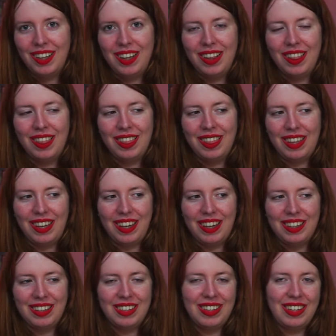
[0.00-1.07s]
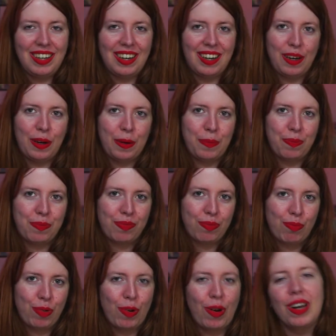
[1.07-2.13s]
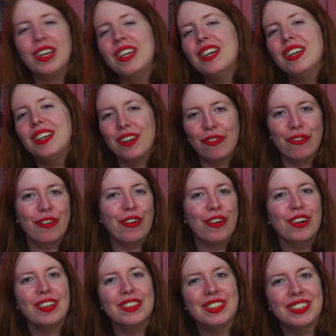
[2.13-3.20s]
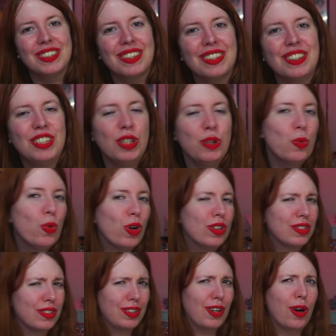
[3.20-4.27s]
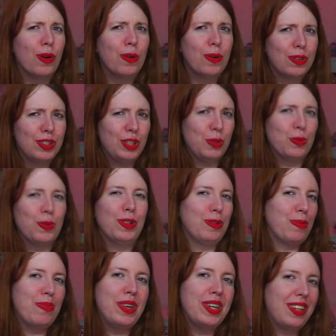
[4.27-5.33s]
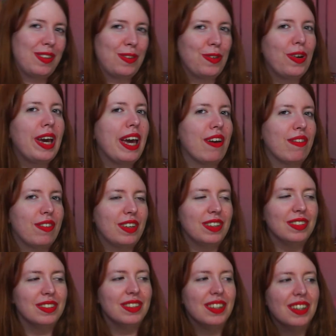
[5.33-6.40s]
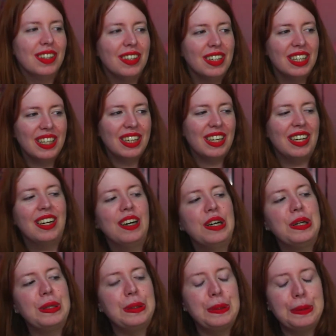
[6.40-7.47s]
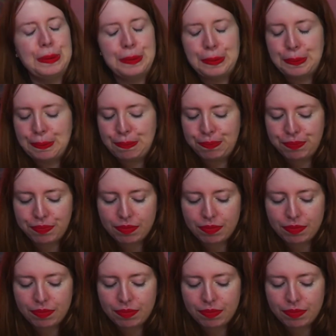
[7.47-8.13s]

then yeah, probably of course she won't make it to heaven. Um,